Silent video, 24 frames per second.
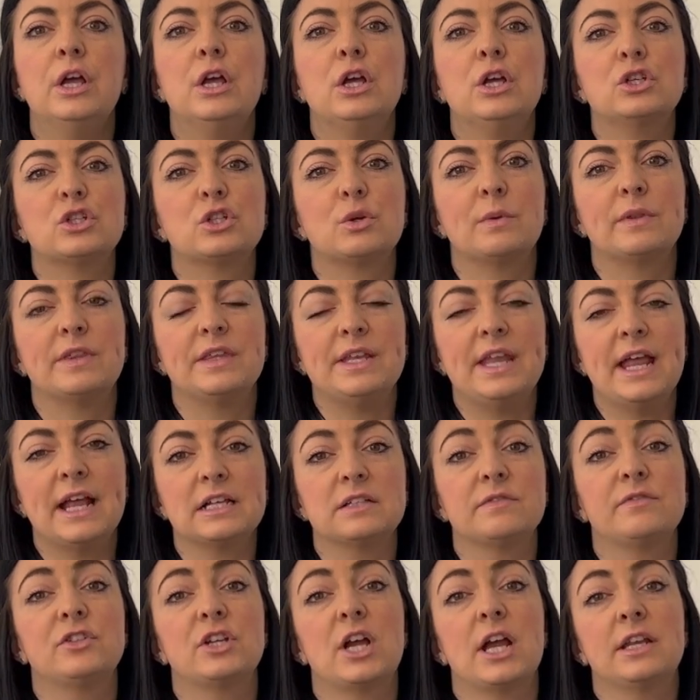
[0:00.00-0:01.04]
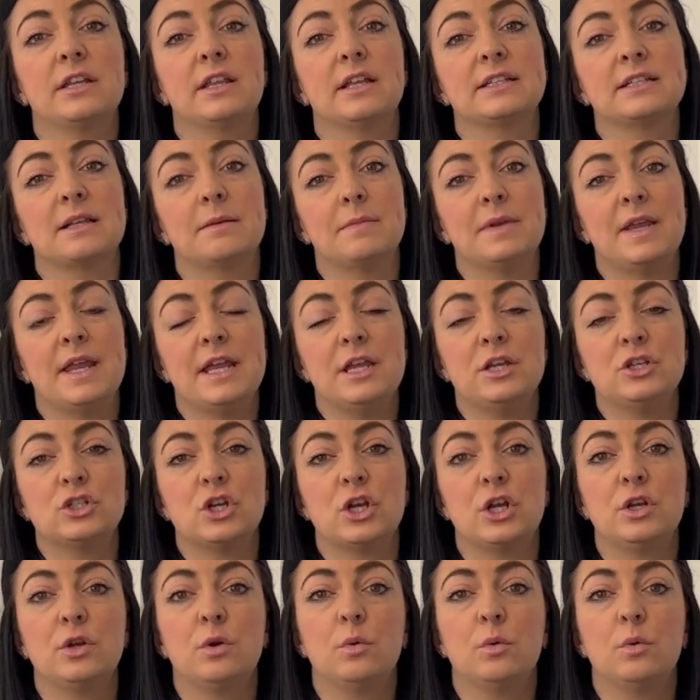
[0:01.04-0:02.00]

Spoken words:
So at the next vaginal examination,